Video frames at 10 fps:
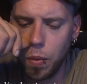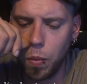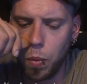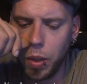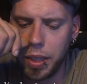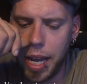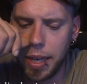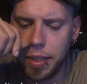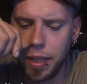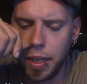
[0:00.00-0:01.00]
what
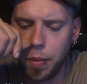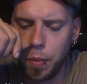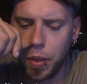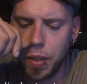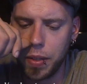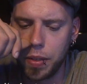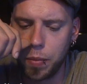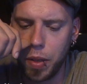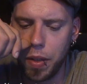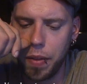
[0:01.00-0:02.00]
that did was,
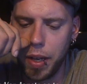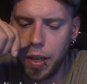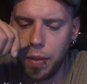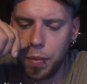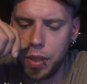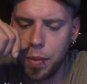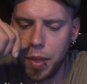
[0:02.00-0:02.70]
some